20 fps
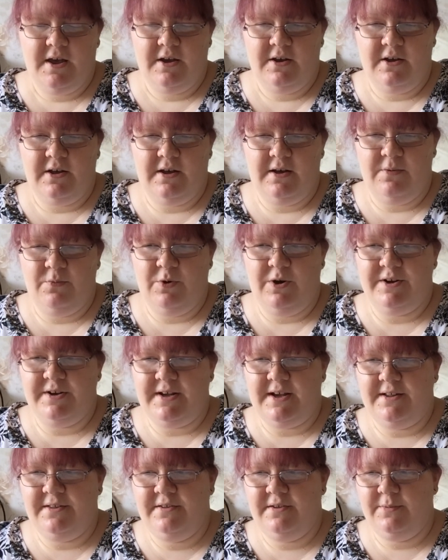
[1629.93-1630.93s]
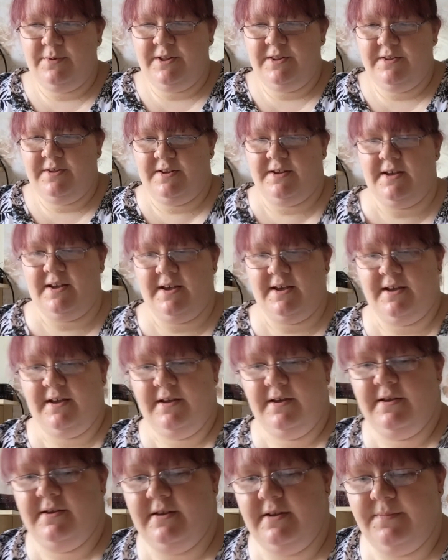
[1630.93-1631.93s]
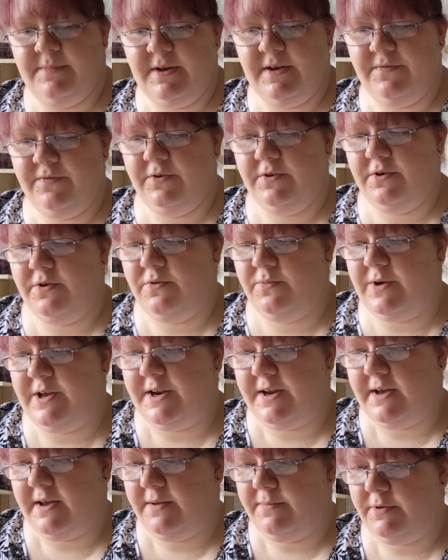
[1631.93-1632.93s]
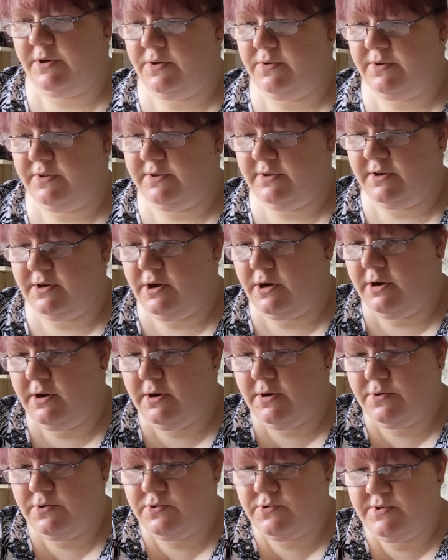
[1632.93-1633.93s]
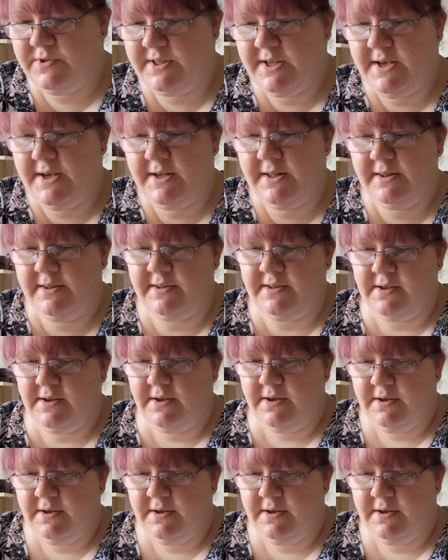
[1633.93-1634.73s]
What date are we today? Let me have a look when I'm going to close it.